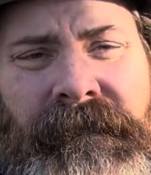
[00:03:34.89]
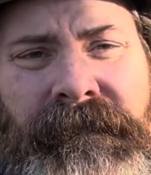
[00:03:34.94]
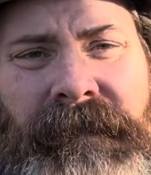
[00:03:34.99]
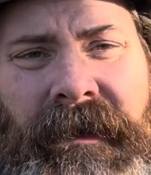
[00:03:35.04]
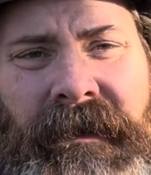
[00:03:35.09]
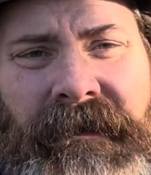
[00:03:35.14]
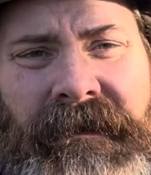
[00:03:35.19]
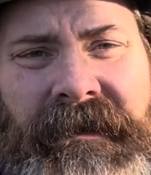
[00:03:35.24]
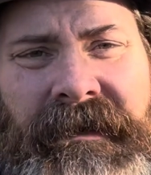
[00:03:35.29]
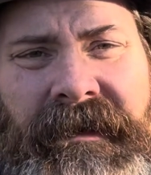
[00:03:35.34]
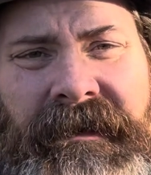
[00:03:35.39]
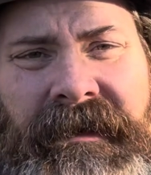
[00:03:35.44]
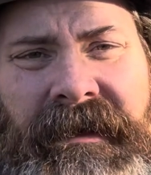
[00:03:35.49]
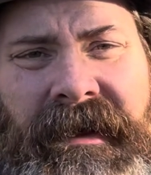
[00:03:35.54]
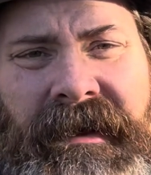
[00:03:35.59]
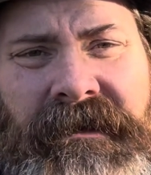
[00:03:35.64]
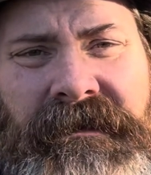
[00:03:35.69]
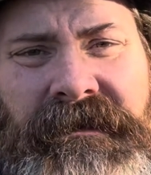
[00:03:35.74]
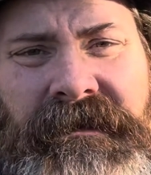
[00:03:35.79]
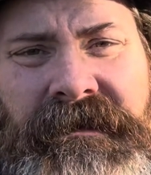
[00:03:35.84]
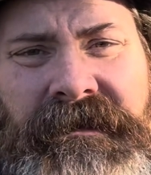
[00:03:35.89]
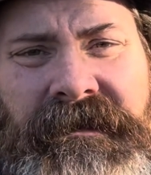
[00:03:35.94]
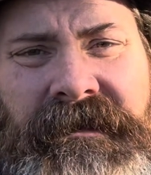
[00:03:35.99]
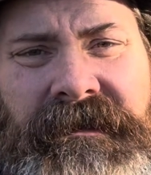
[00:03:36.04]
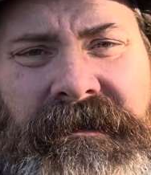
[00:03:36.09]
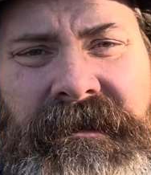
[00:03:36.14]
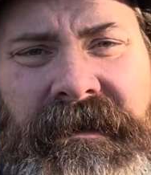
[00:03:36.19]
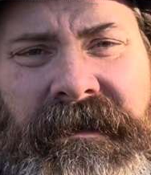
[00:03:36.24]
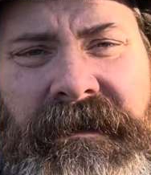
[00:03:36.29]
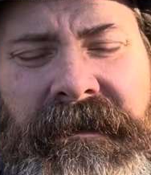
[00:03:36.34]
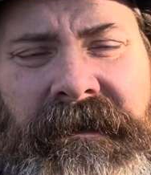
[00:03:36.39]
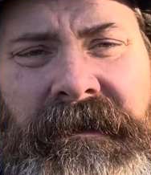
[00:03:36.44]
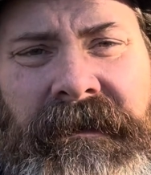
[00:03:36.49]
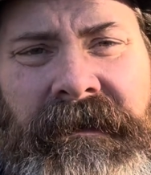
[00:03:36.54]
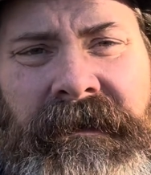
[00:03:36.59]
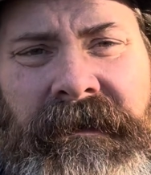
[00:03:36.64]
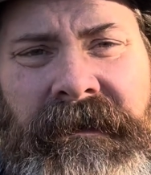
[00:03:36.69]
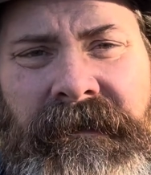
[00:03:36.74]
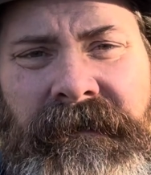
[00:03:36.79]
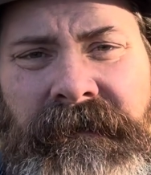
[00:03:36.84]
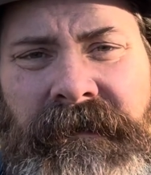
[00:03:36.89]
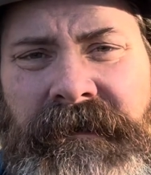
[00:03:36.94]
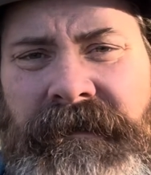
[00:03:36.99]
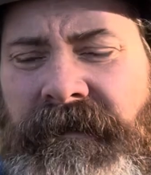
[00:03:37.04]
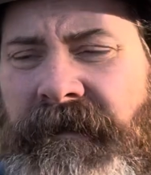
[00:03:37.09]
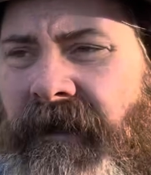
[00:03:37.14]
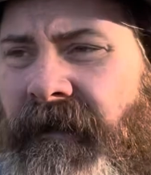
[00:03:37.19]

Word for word: barely any extras, this thing was